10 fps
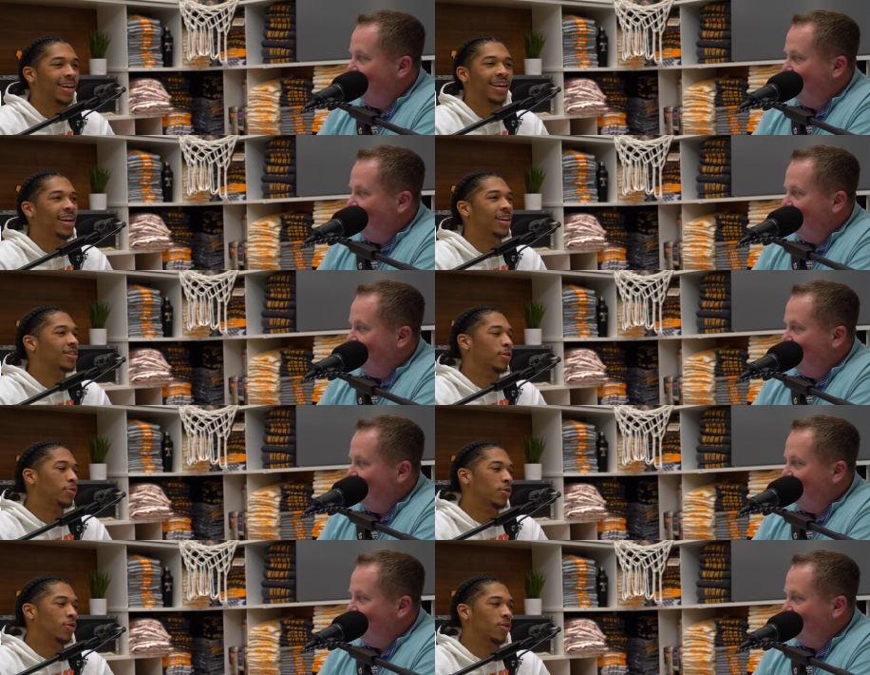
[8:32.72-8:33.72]
Speaker 1: I can't answer a
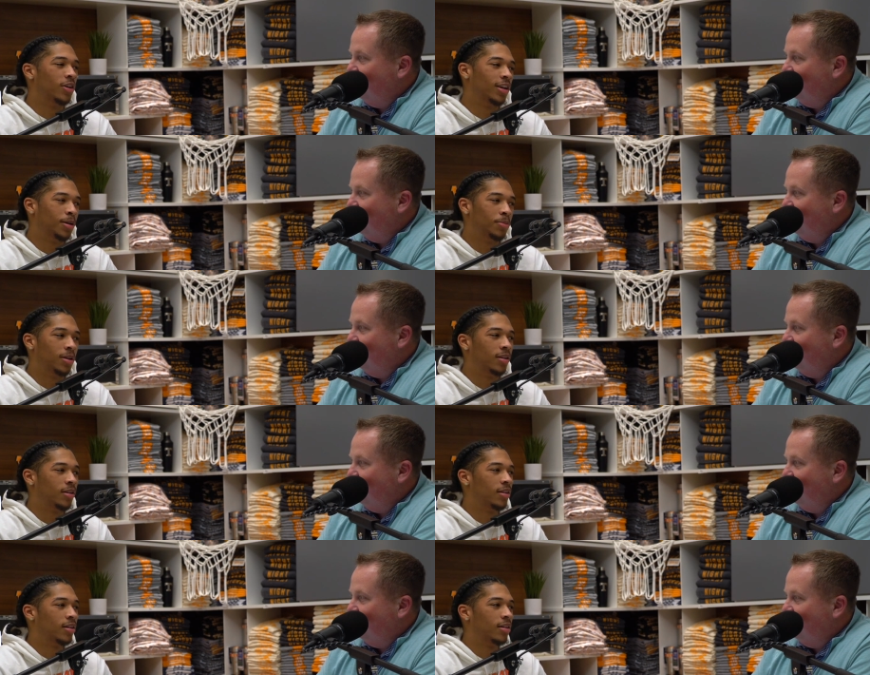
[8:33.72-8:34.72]
phone call on the game day.
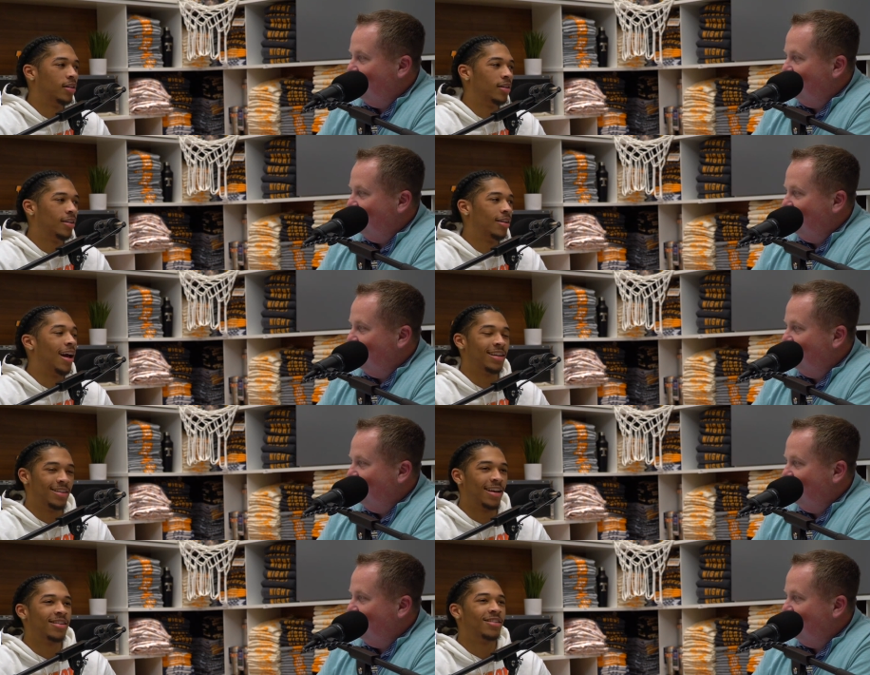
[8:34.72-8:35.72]
I can
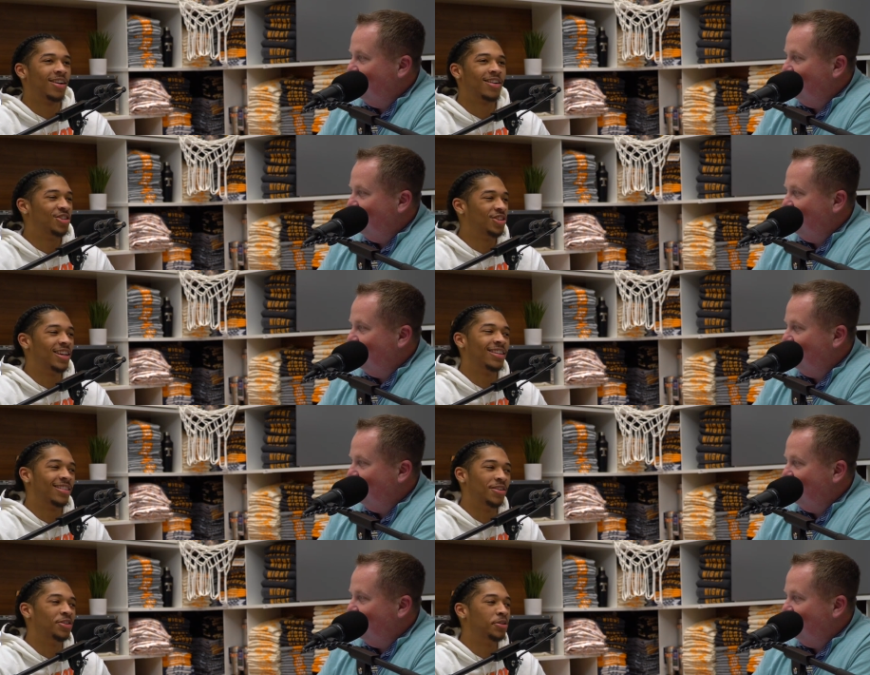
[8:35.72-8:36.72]
text her because she can't
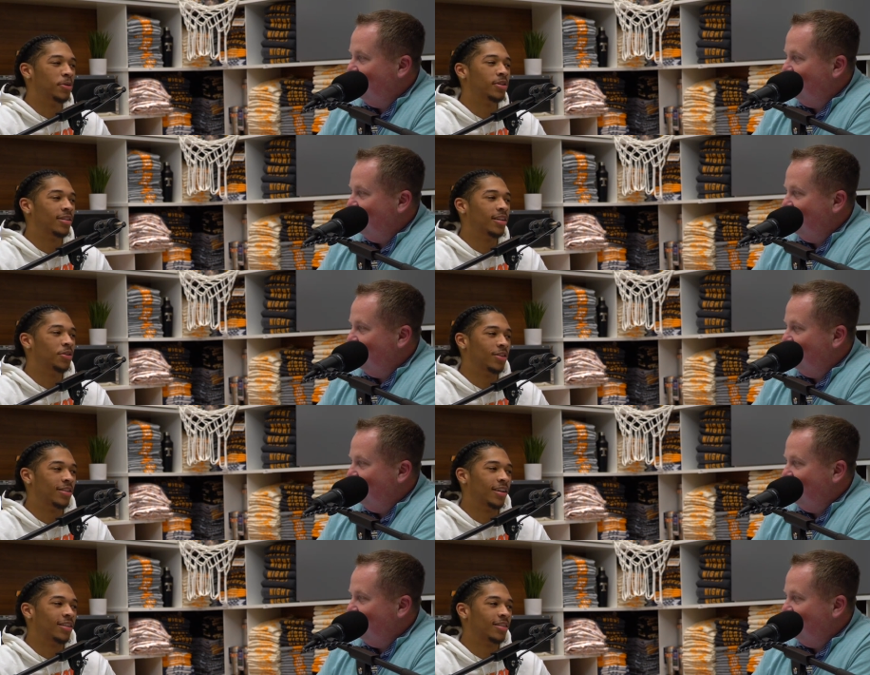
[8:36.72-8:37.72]
say what she wants to say through a
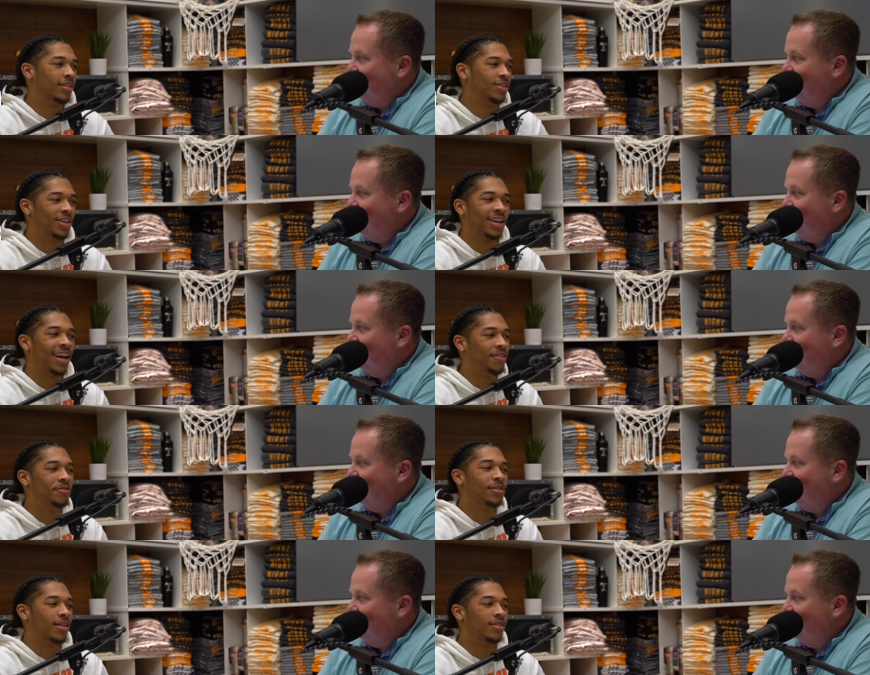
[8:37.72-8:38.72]
text. She can't
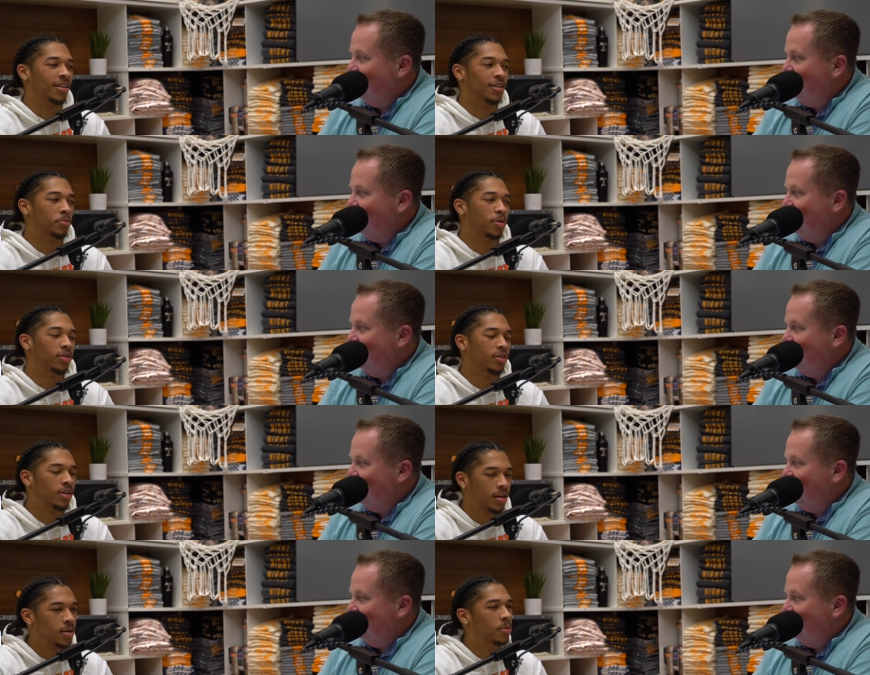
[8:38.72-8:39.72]
emphasize it as much.
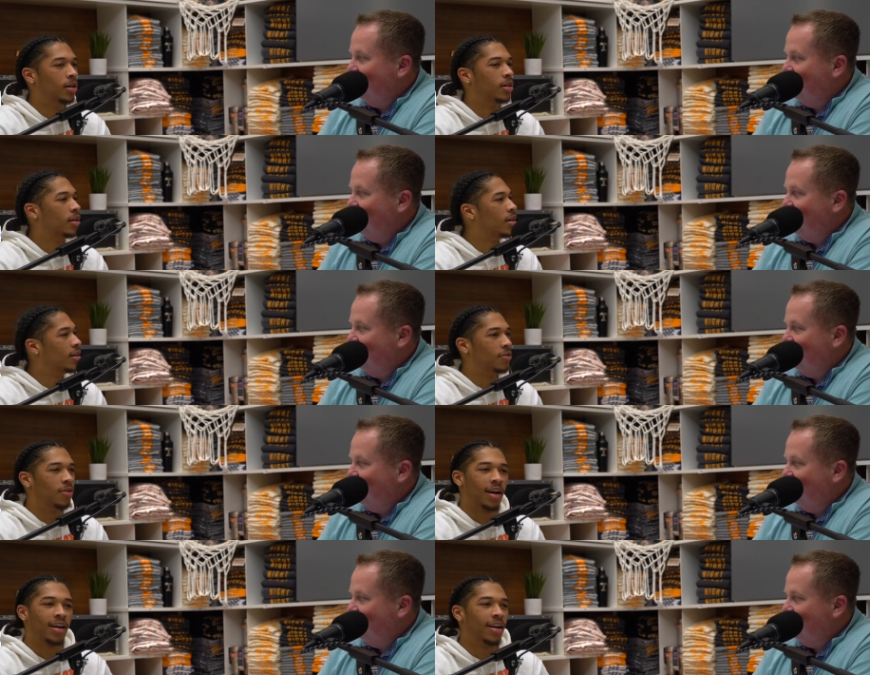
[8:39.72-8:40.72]
But if
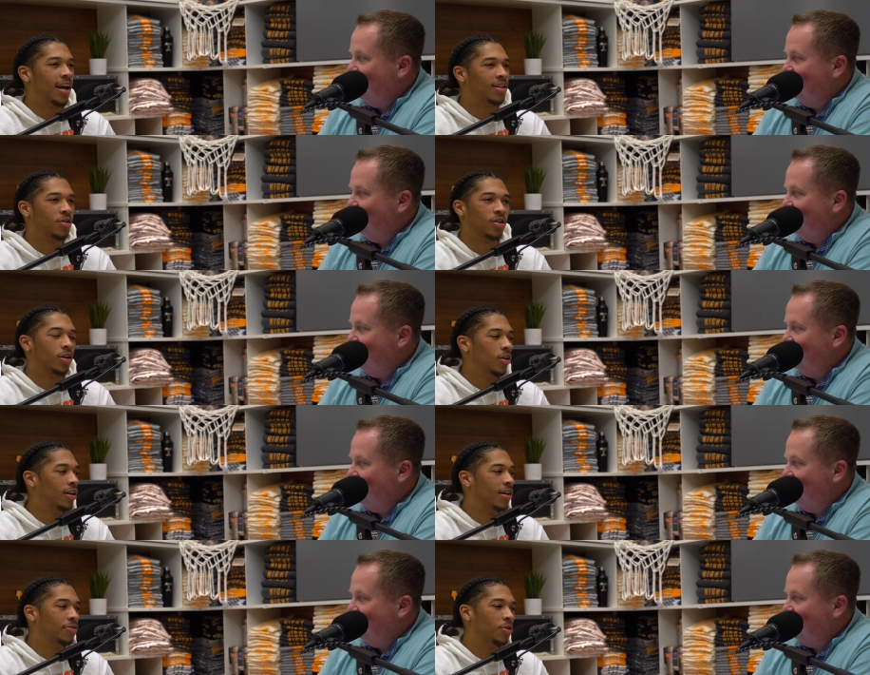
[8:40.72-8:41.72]
I cannot talk to her on
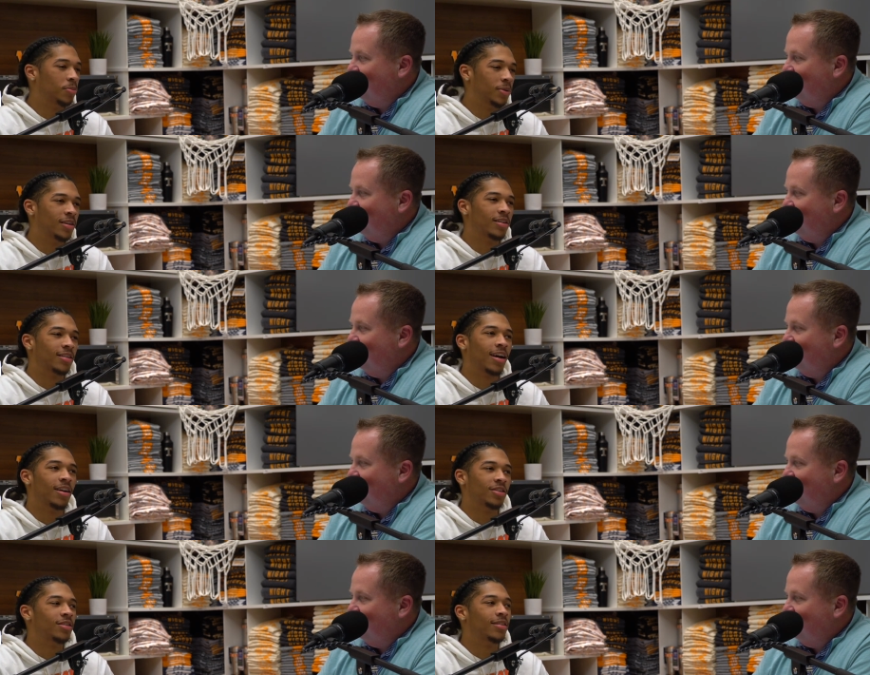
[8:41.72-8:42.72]
that phone because of
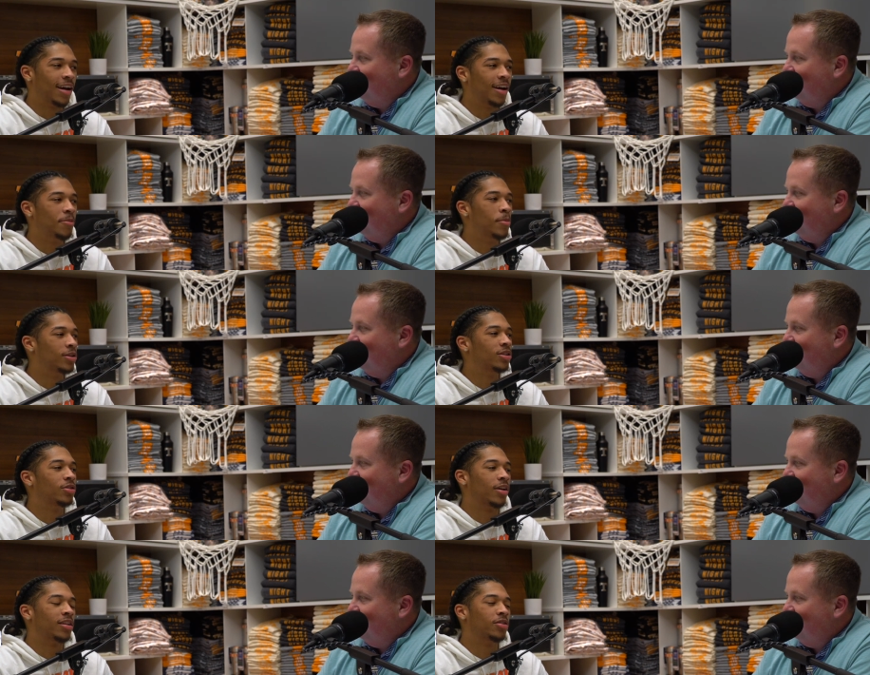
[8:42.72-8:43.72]
how she, how much she
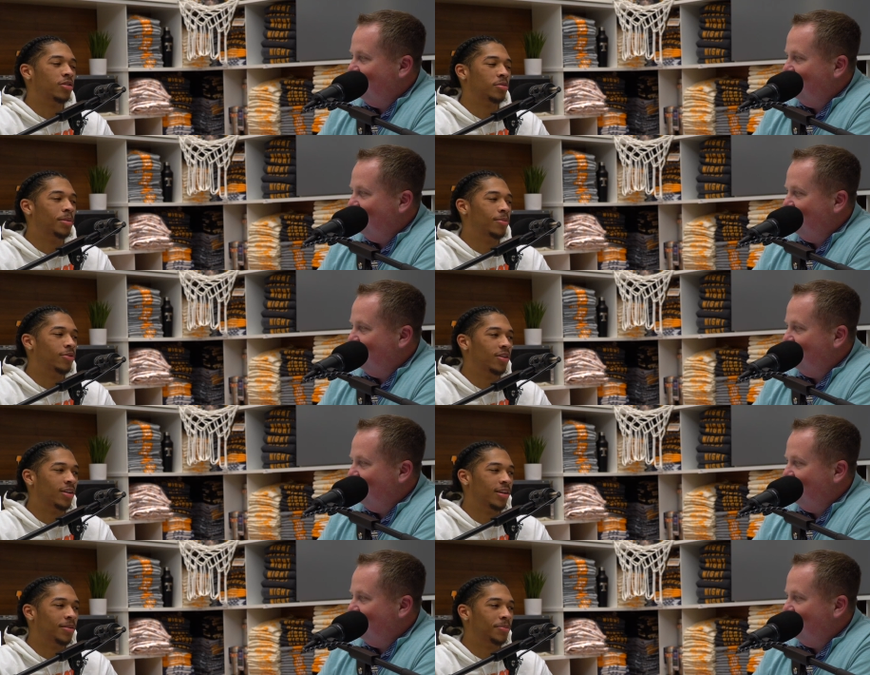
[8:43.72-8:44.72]
tries to talk to me before a
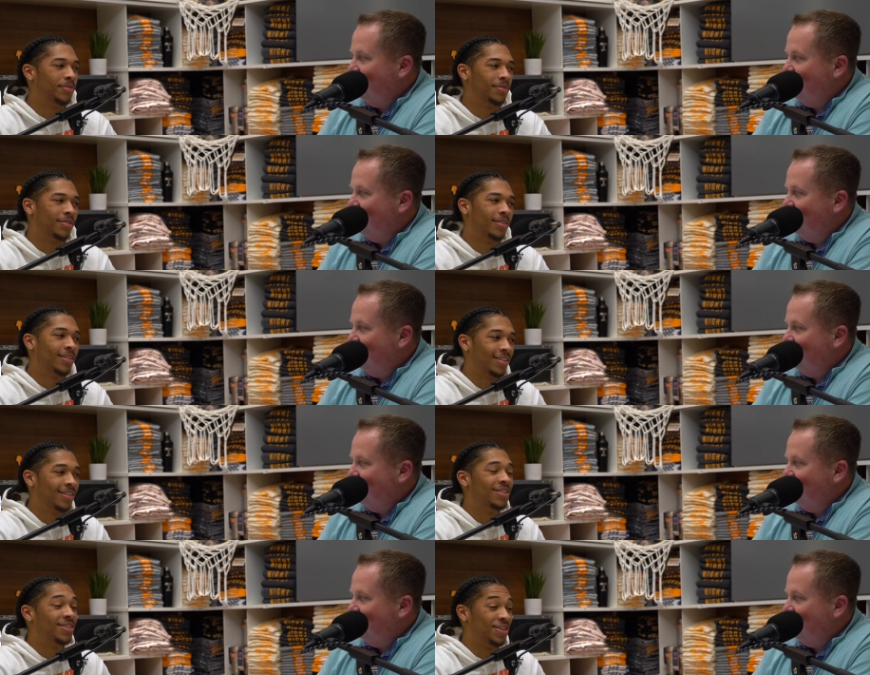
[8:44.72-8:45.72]
game,
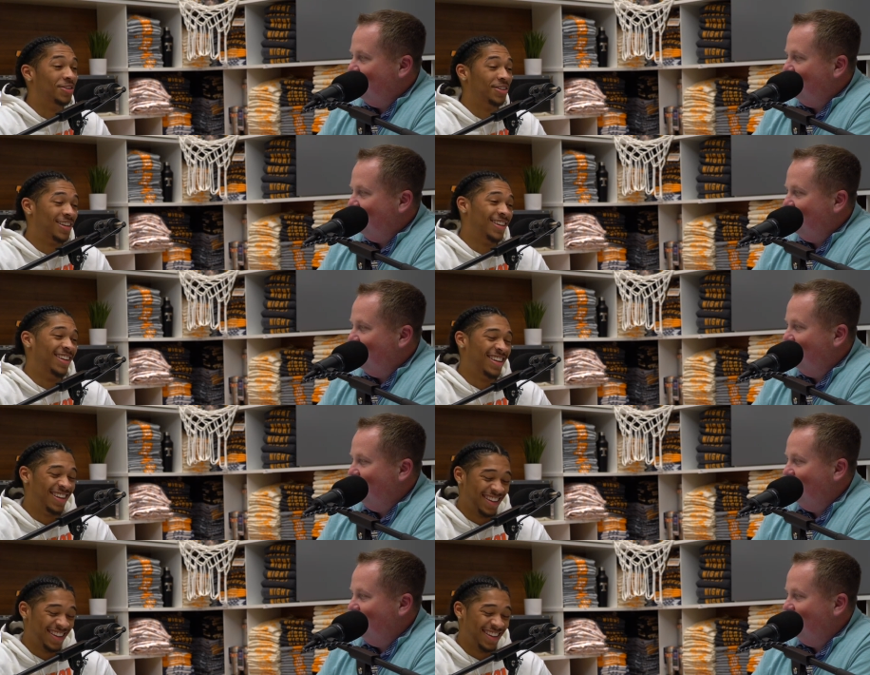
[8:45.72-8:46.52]
seriously,